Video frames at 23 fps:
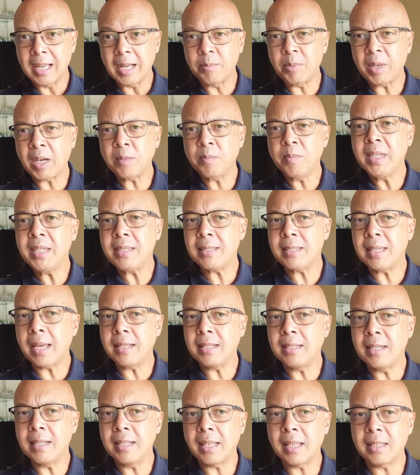about me
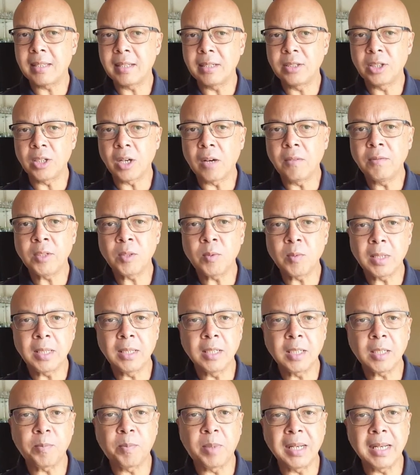stating that the Jehovah's
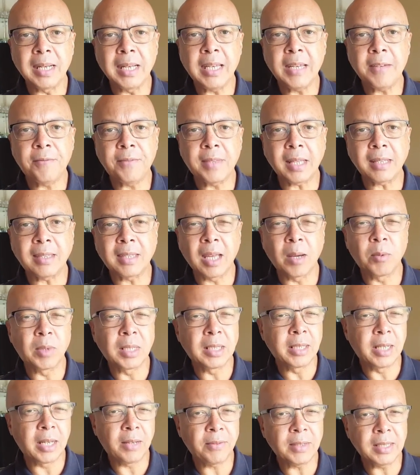Witness belief that they
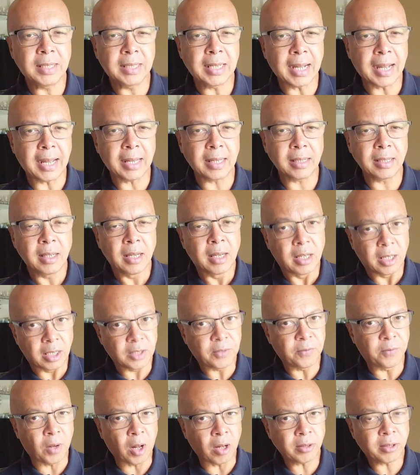will never die
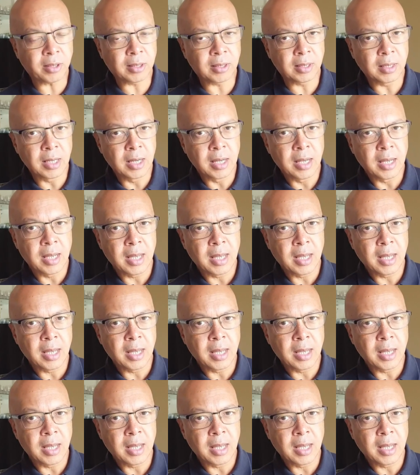is false,